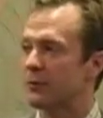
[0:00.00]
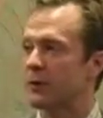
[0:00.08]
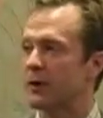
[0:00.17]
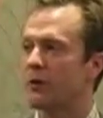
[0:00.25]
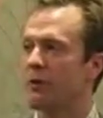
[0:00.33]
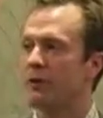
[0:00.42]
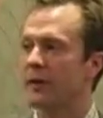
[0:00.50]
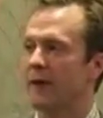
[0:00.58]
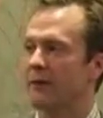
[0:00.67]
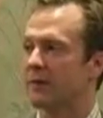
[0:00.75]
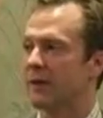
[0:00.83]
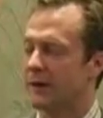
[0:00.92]
We don't really
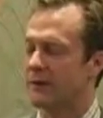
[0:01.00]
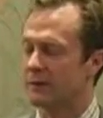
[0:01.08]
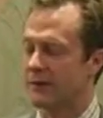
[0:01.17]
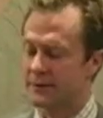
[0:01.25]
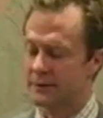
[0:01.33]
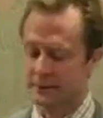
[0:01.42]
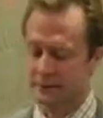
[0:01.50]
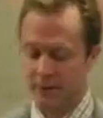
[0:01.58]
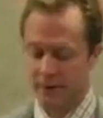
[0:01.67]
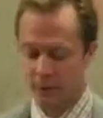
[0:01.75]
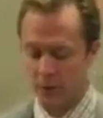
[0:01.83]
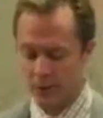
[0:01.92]
have a lot of devices
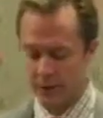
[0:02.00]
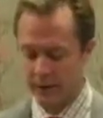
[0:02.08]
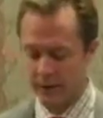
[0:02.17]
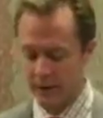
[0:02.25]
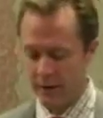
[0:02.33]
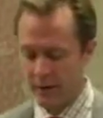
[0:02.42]
that work. And